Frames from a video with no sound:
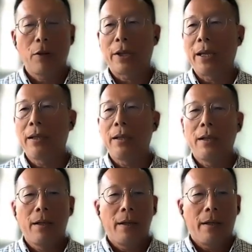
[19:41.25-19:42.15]
Okay,
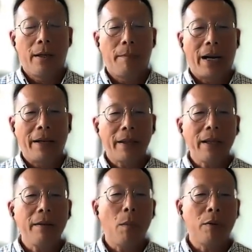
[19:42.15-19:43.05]
um, I
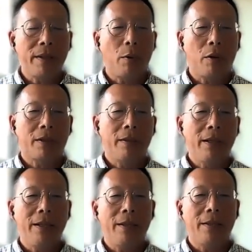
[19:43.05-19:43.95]
think most
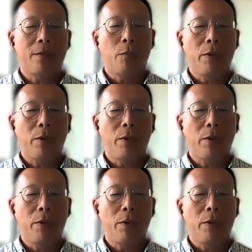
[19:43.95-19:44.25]
importantly is